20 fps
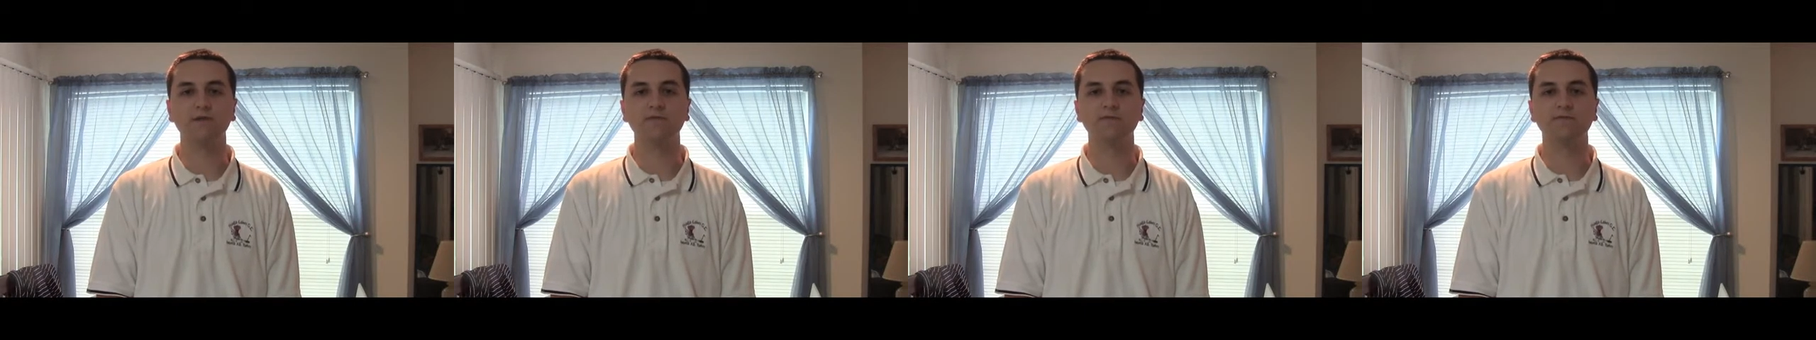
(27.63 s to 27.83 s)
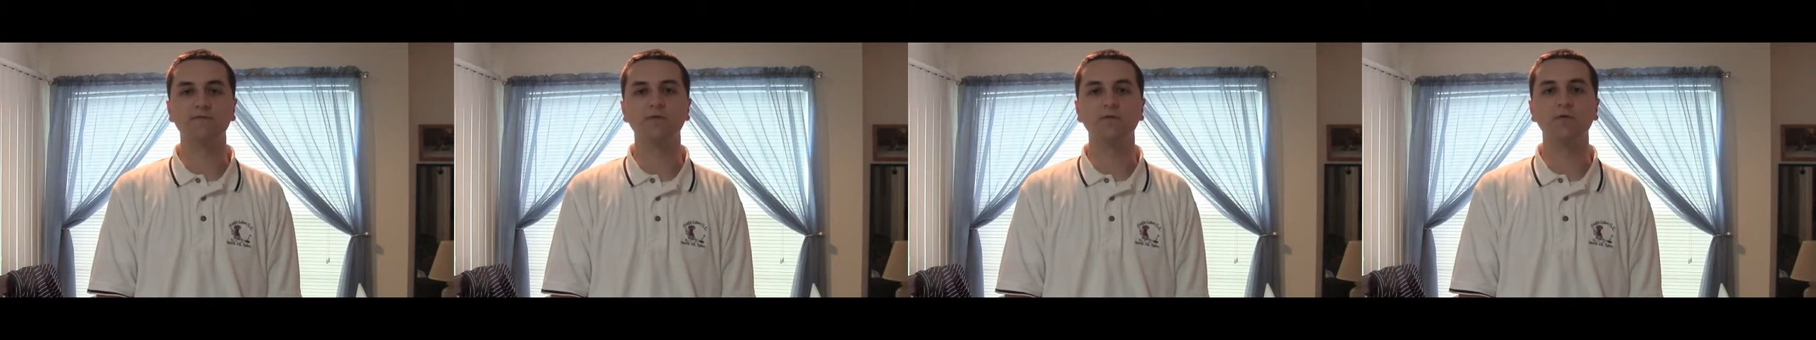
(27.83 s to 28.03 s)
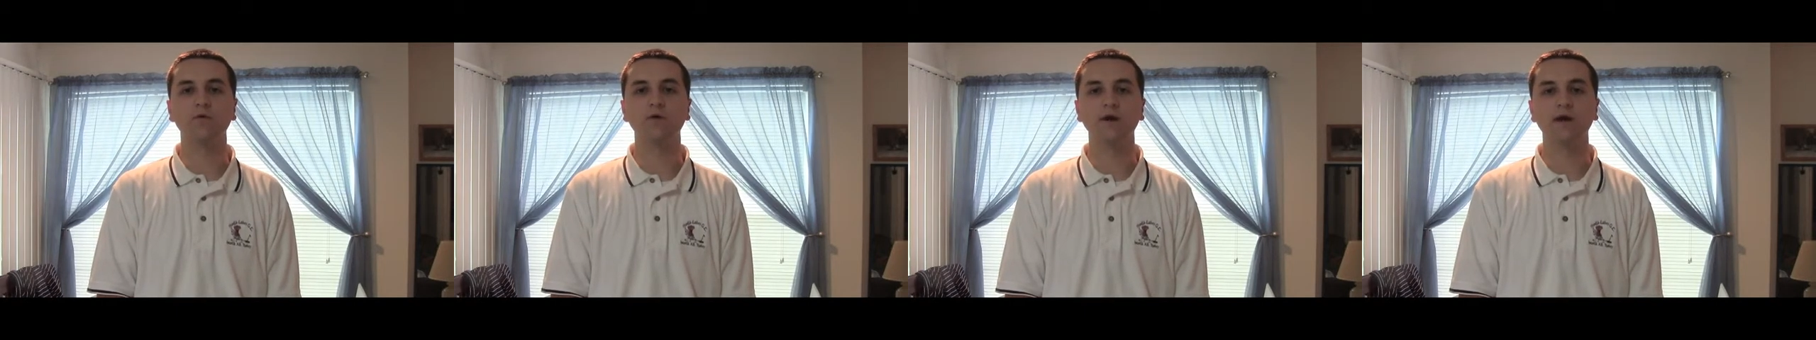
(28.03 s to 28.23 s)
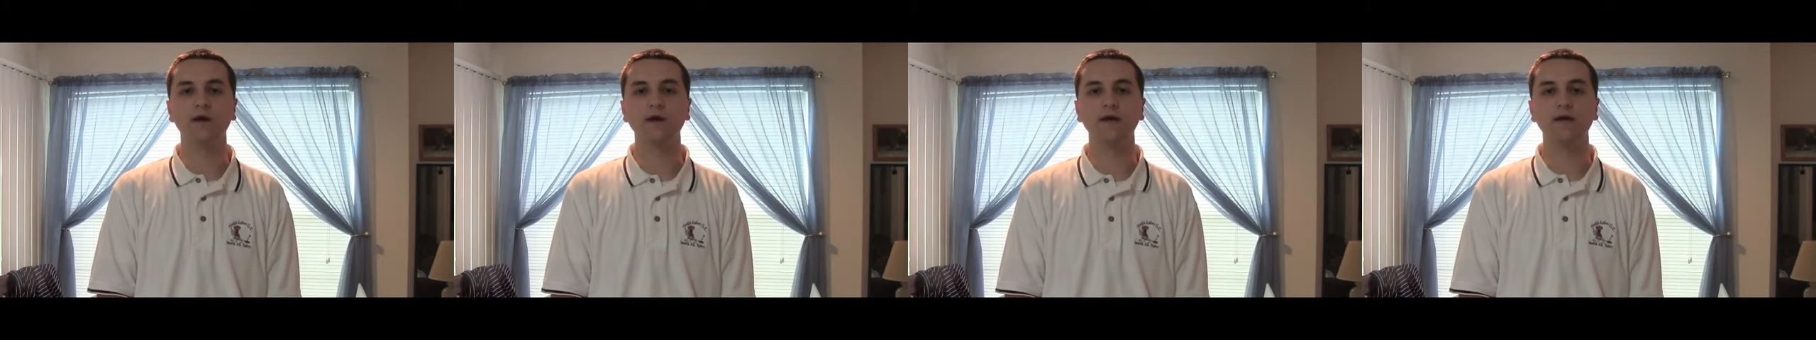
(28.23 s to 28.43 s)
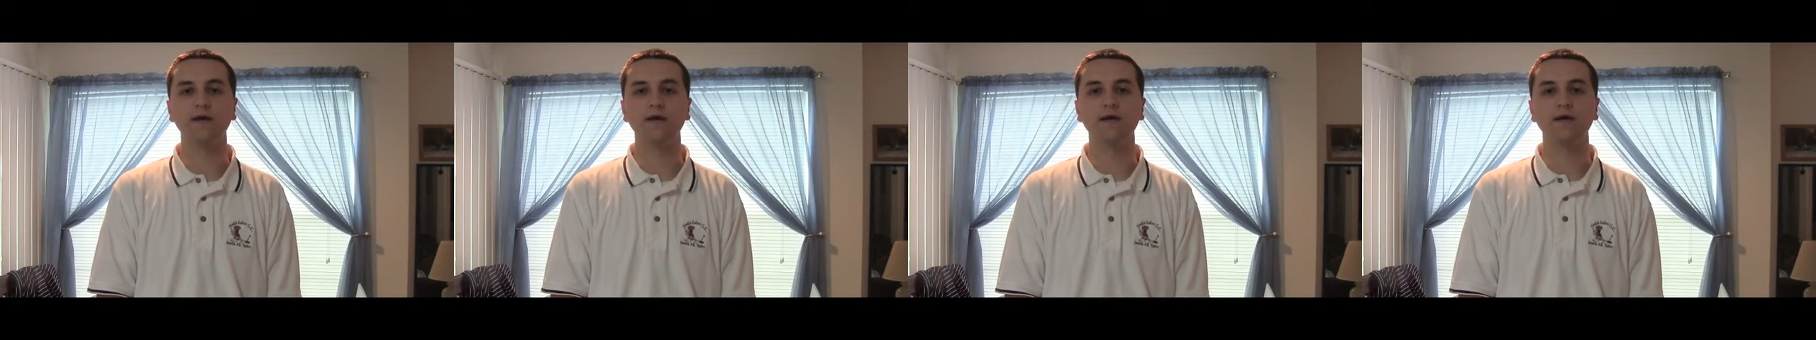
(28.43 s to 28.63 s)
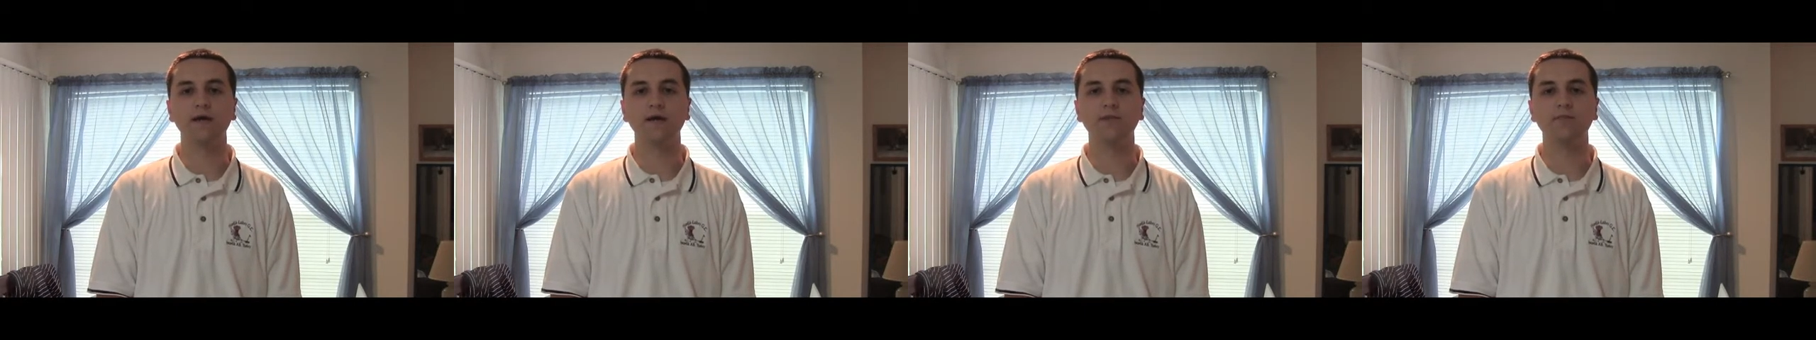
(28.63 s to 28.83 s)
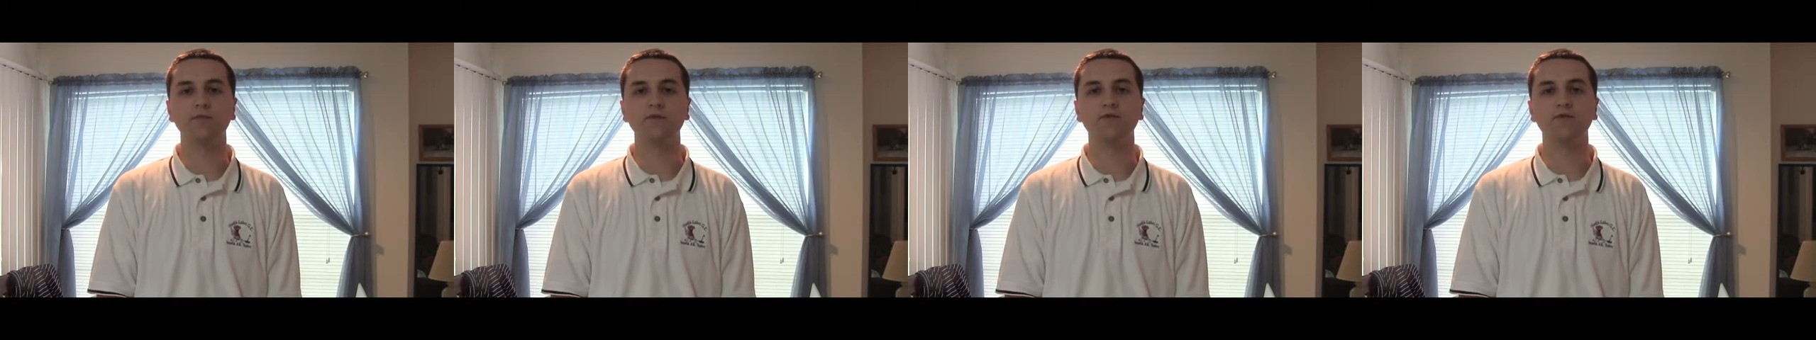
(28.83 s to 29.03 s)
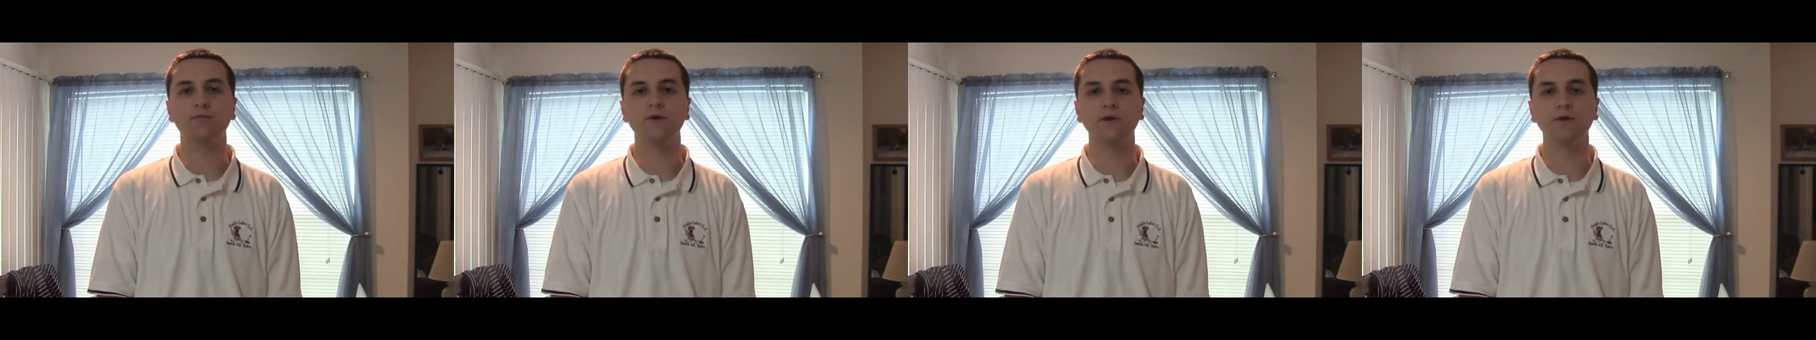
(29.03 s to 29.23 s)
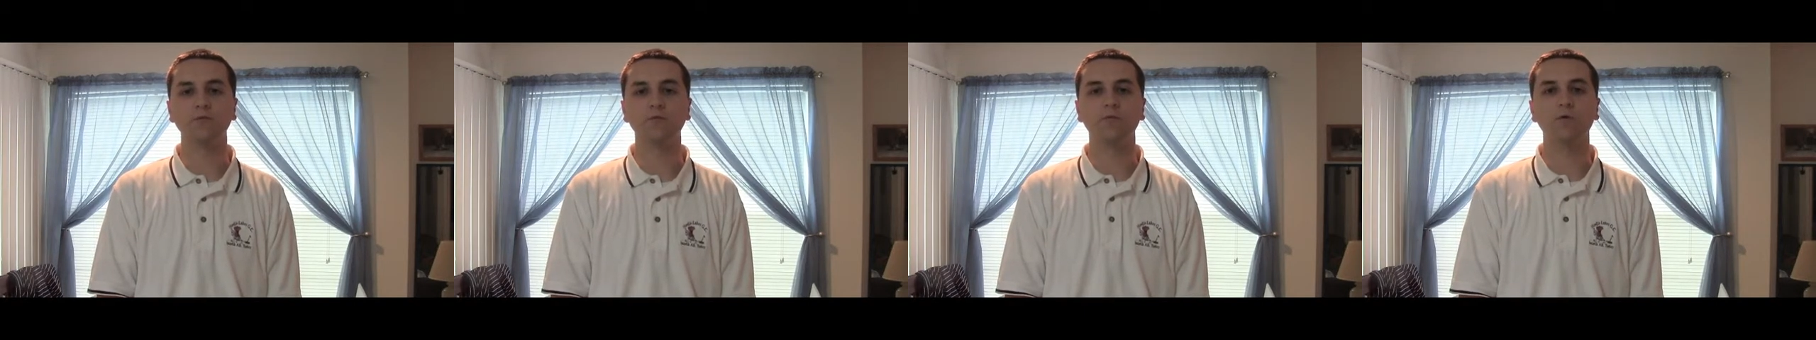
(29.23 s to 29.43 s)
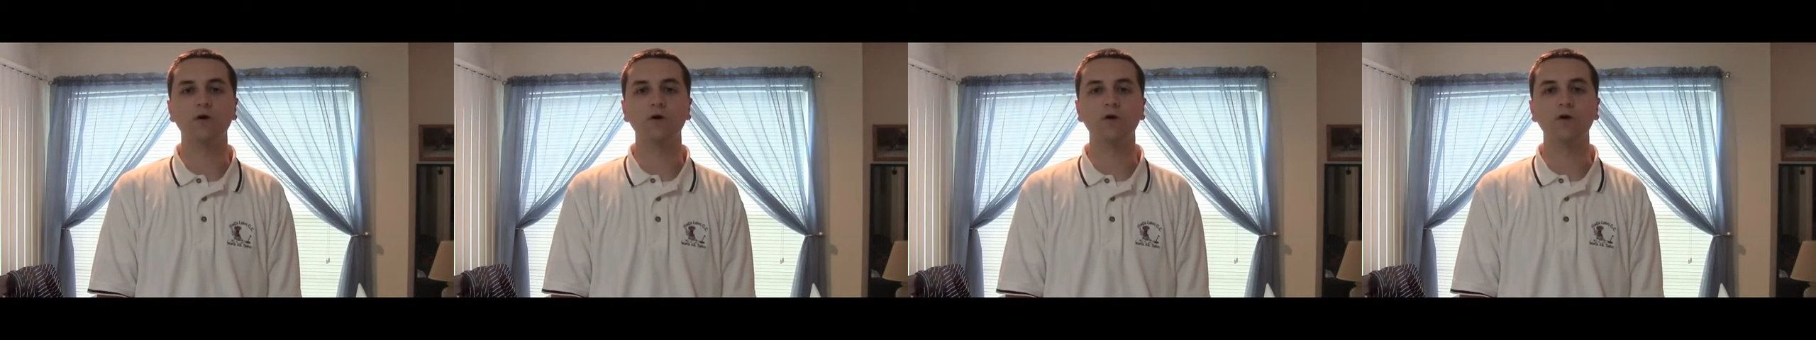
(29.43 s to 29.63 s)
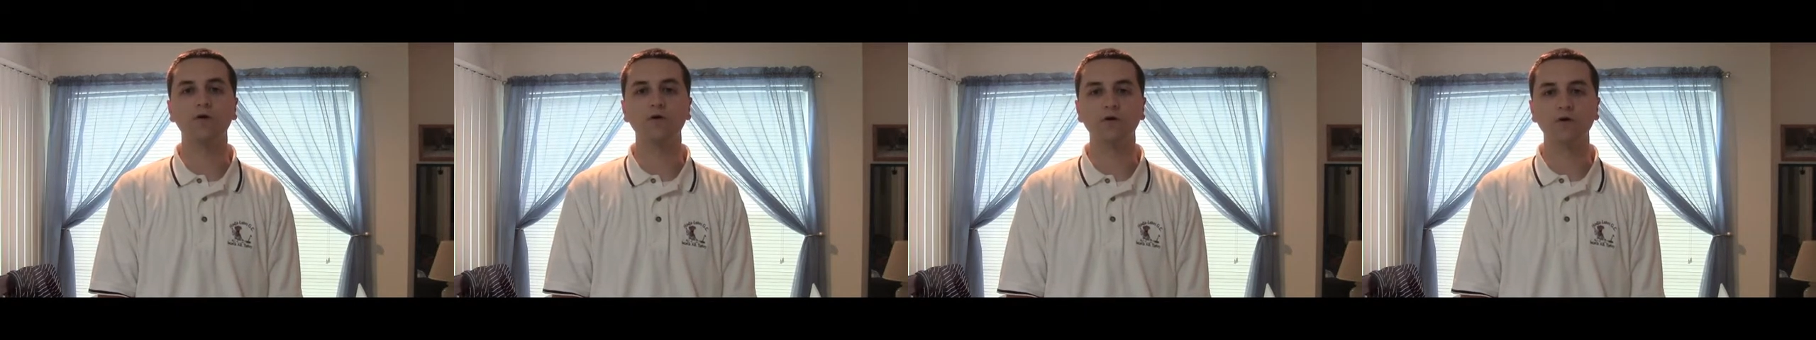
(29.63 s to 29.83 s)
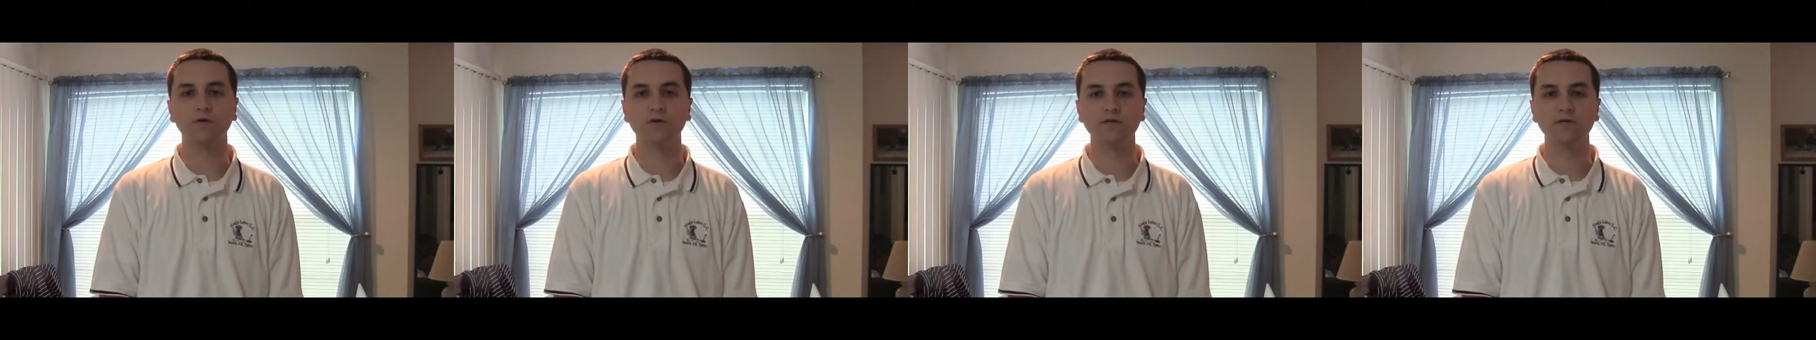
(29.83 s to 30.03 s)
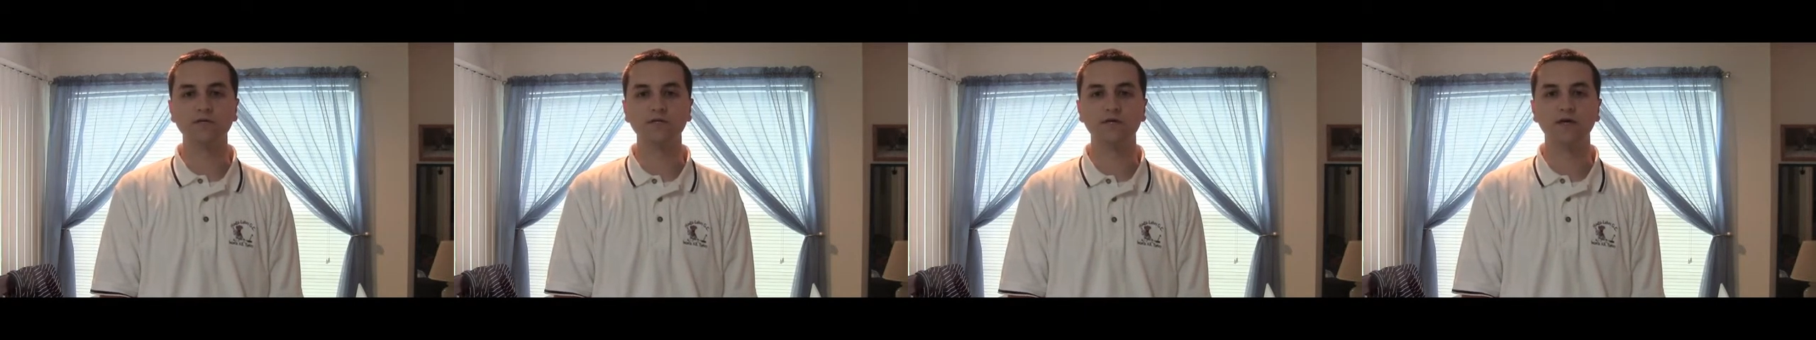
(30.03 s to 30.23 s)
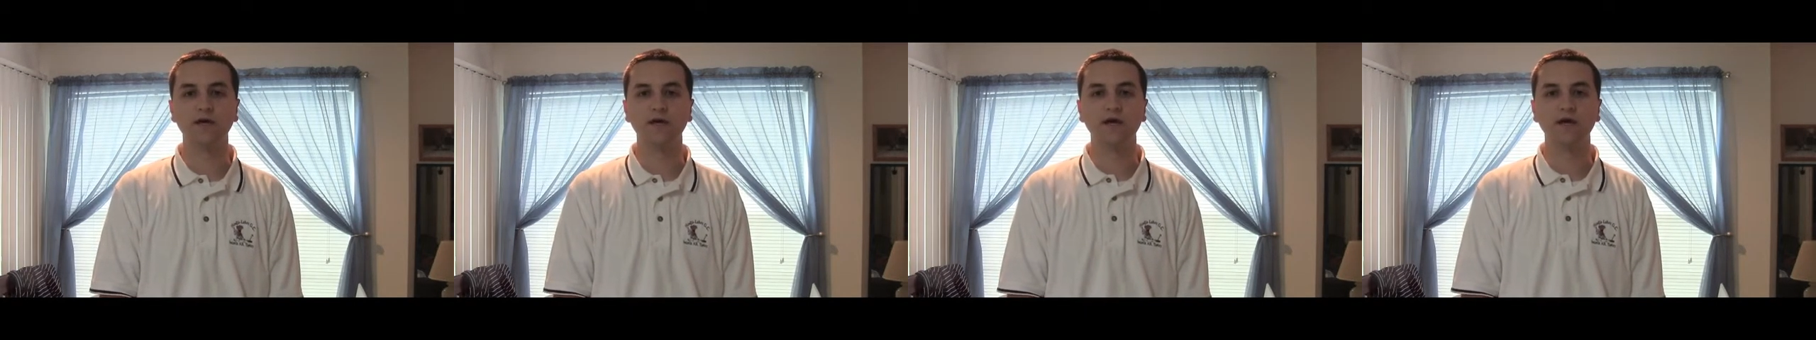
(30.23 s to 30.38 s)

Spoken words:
the 4A game between Wando girls